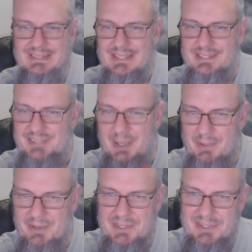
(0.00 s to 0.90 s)

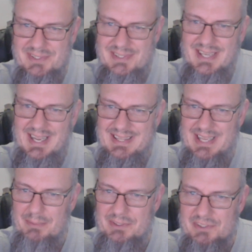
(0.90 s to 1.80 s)
Jaybird, you like
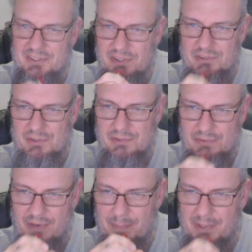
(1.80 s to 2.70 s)
that one just because you're a
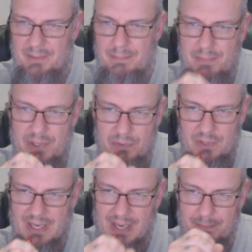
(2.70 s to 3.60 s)
strawberry mute
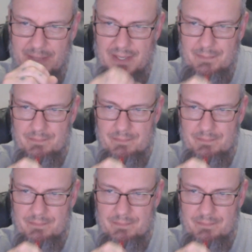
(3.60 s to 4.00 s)
like me?